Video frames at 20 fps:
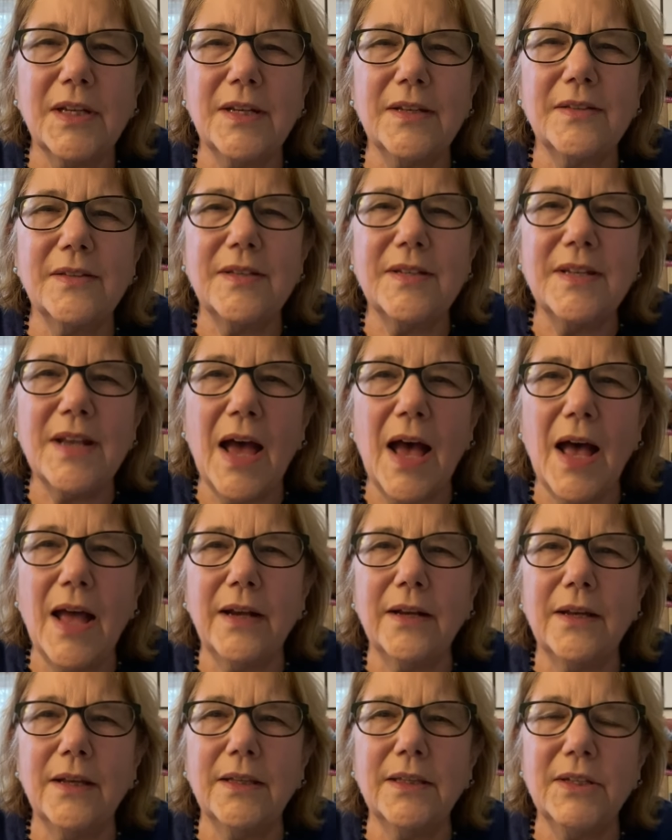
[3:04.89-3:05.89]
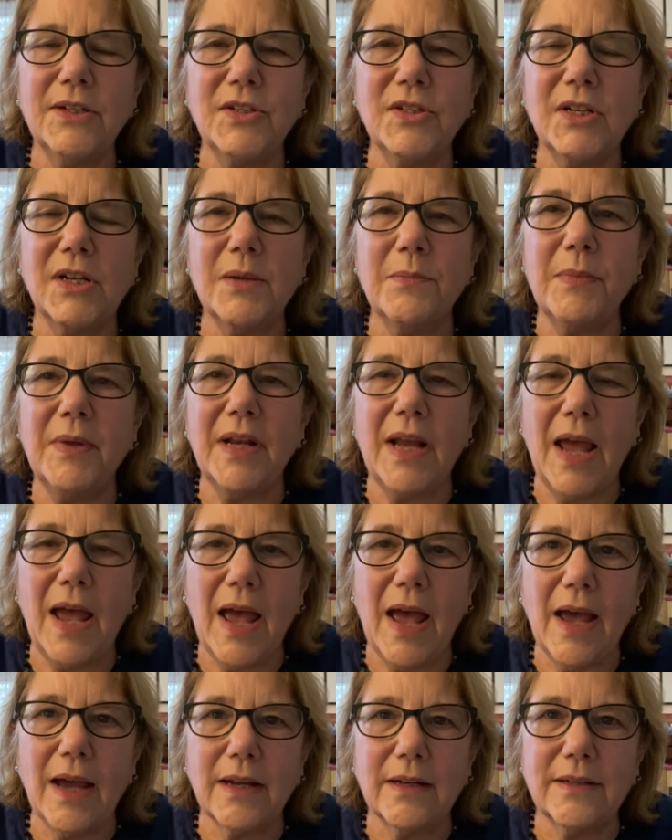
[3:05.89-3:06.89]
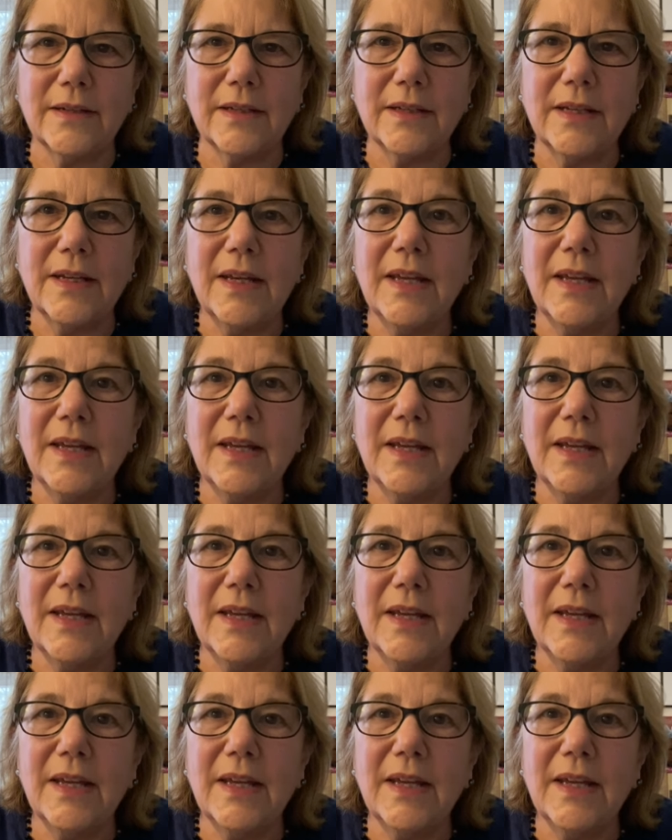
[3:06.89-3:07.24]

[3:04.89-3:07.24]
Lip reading: is not a legitimate act,